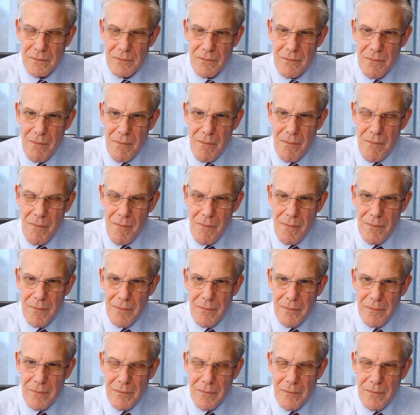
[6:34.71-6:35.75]

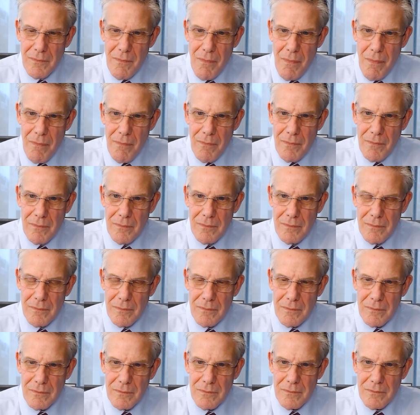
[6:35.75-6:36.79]

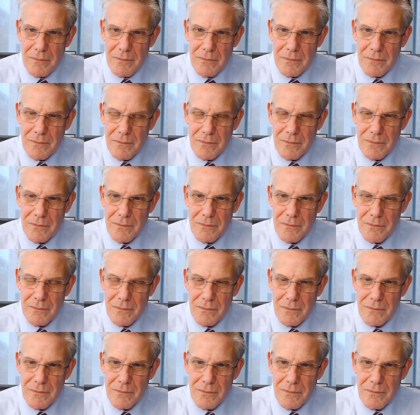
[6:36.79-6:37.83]

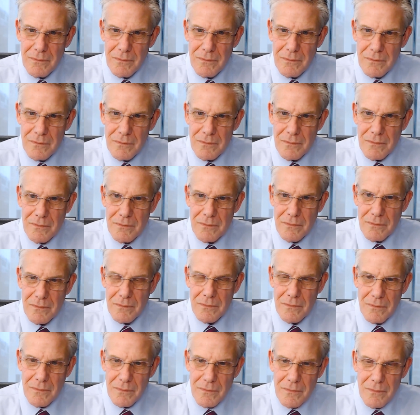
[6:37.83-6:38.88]

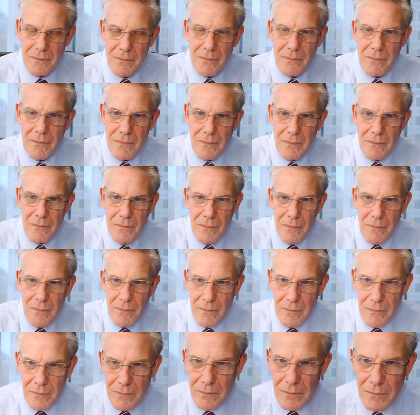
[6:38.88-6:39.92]

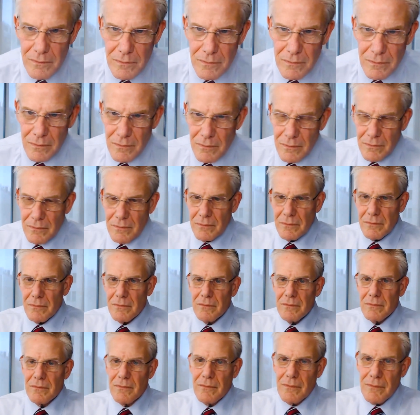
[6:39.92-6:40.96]
No words are spoken by the person on screen.